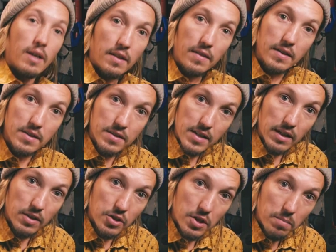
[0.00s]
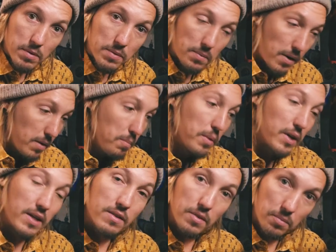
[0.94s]
This is not the cheapest one, but
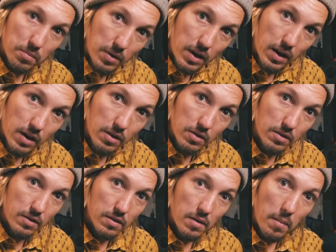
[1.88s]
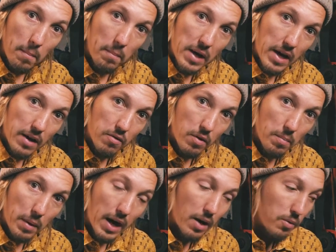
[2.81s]
it's a really good battery
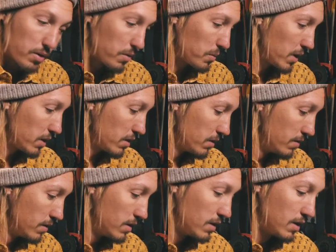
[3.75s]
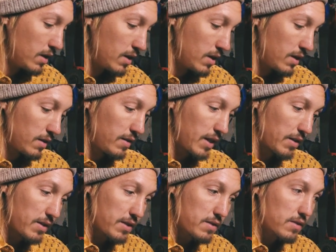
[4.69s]
powered one. Now
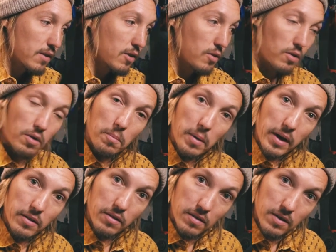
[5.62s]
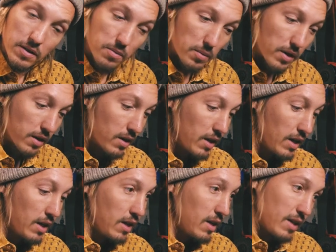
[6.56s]
this could compare to this one.
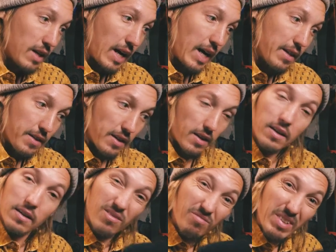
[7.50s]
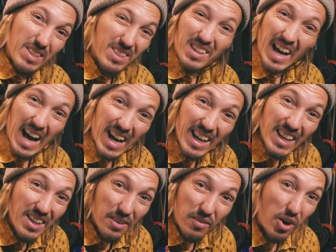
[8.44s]
I think it's
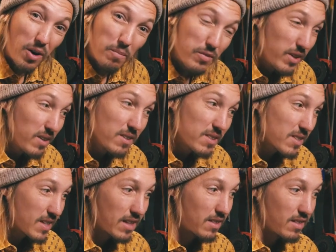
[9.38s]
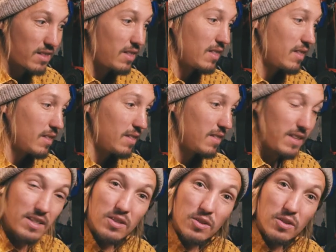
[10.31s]
kind of obvious that these